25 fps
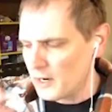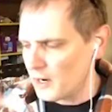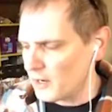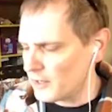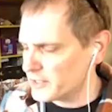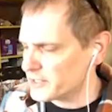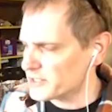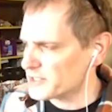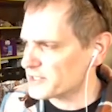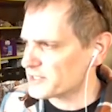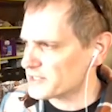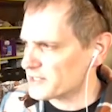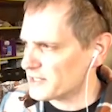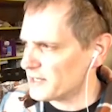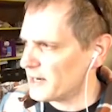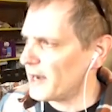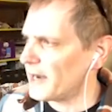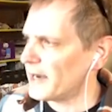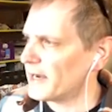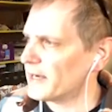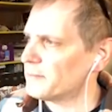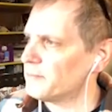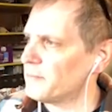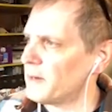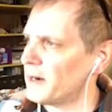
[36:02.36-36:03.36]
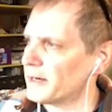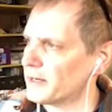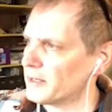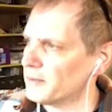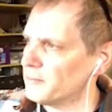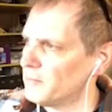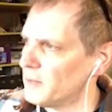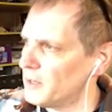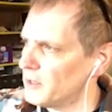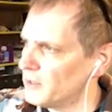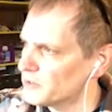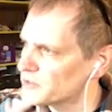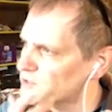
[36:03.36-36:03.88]
artists that I admire
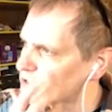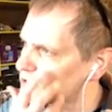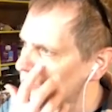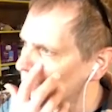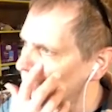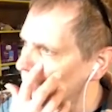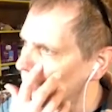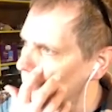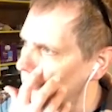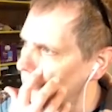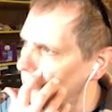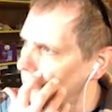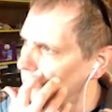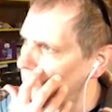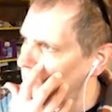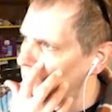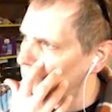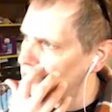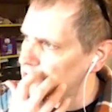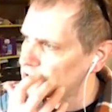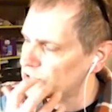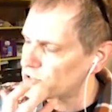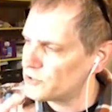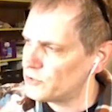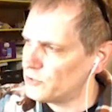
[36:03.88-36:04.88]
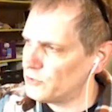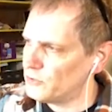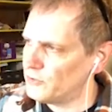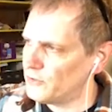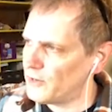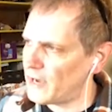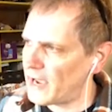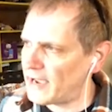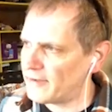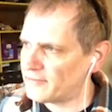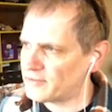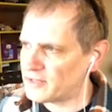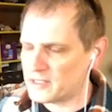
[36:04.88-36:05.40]
most are the ones who
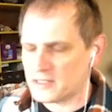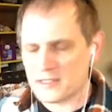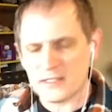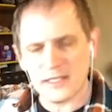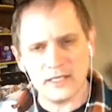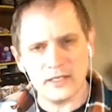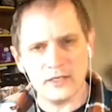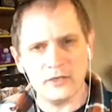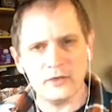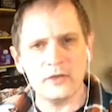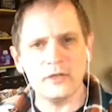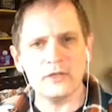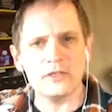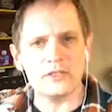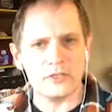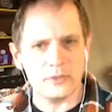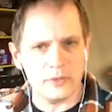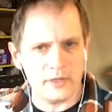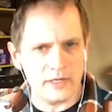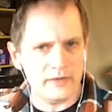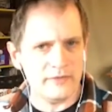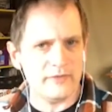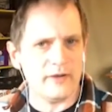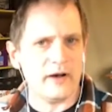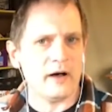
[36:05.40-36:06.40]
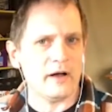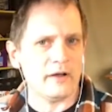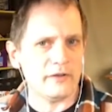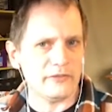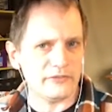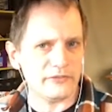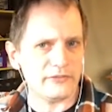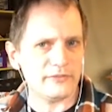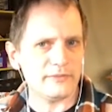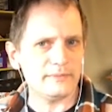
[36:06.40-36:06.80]
have continued to evolve,